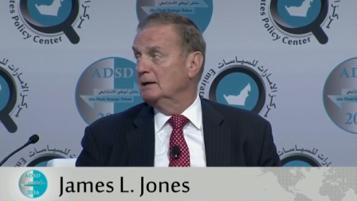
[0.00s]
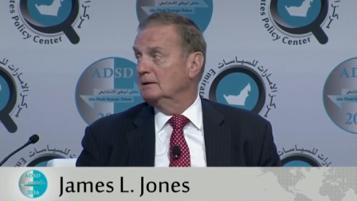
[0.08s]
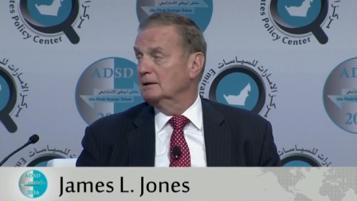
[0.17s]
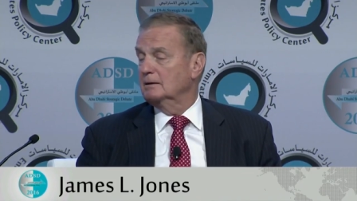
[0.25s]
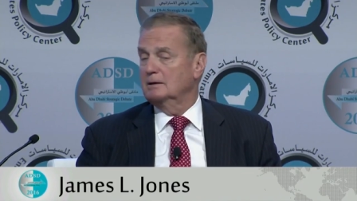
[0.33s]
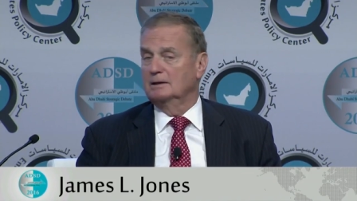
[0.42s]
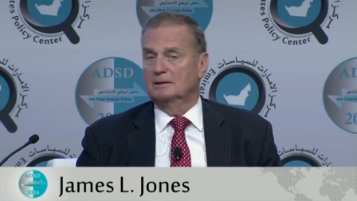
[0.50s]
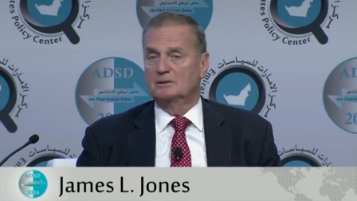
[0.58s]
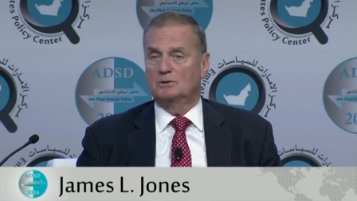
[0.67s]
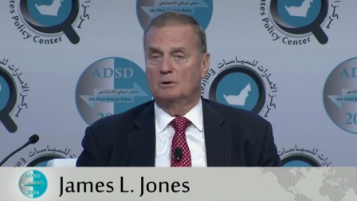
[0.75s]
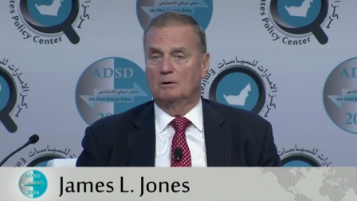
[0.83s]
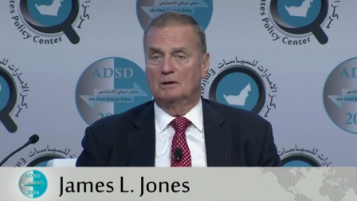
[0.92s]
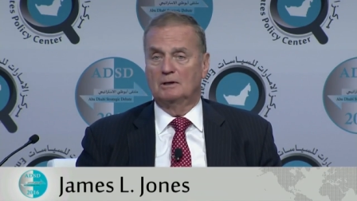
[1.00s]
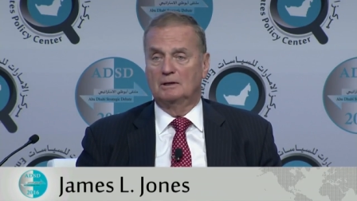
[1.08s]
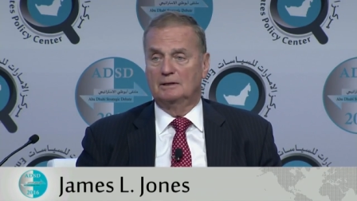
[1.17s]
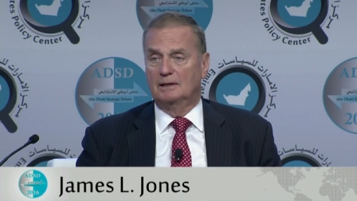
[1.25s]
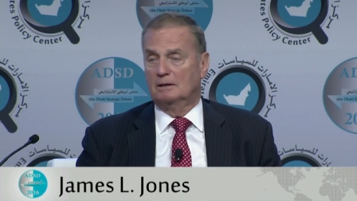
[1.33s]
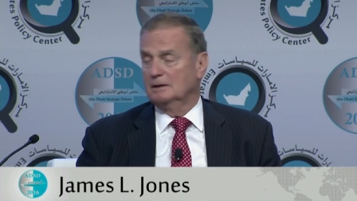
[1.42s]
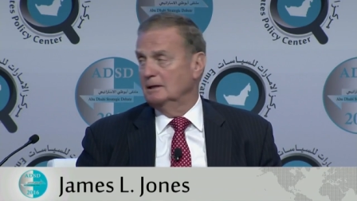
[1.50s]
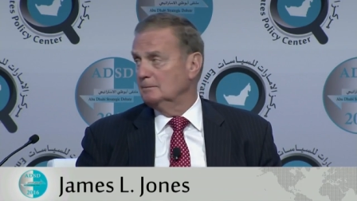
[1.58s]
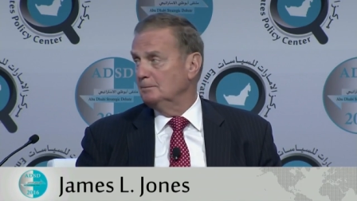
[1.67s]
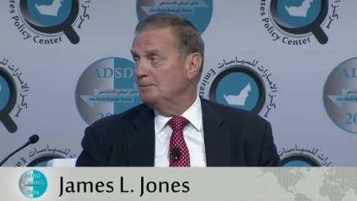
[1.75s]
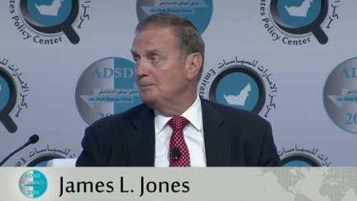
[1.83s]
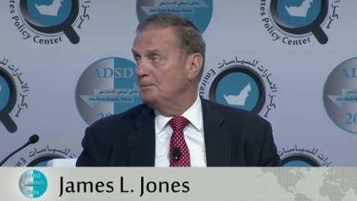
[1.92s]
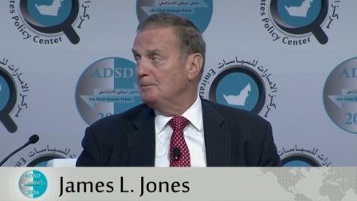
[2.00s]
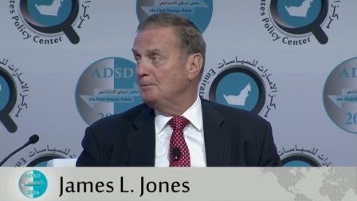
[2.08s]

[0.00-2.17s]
But I think it's too early to tell yet.